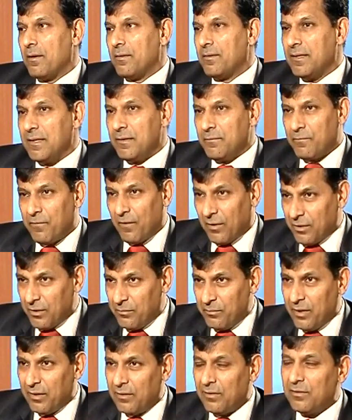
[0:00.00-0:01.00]
the
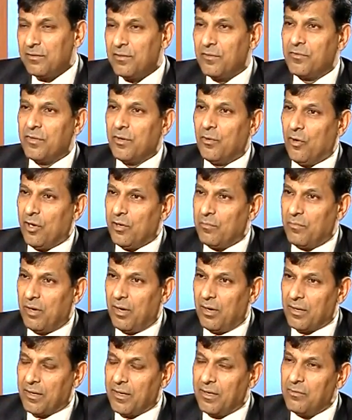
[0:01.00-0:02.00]
fundamentals of the oil
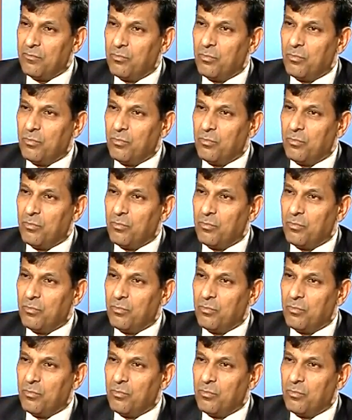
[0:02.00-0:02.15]
market,